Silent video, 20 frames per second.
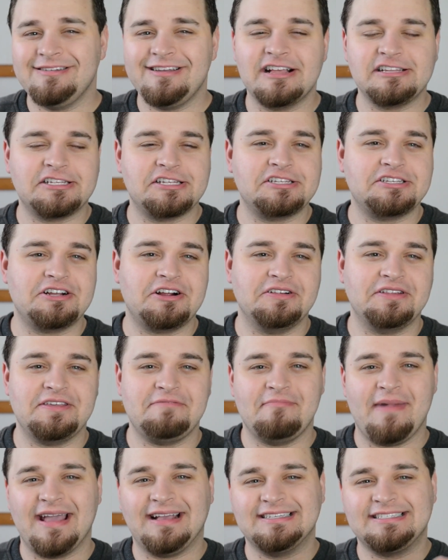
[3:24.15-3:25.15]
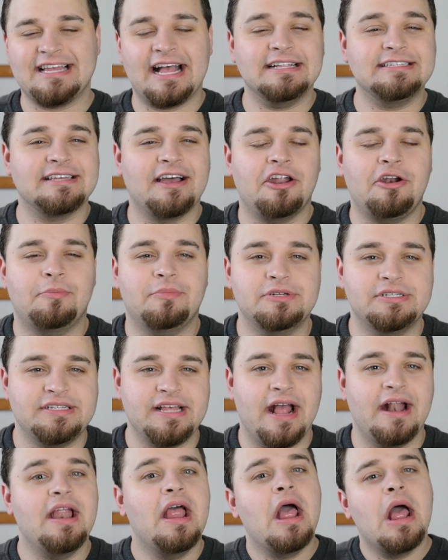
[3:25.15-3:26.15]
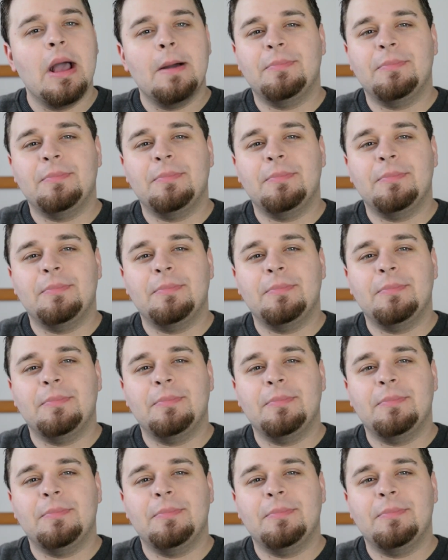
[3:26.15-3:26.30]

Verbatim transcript: necessarily make sense 100%,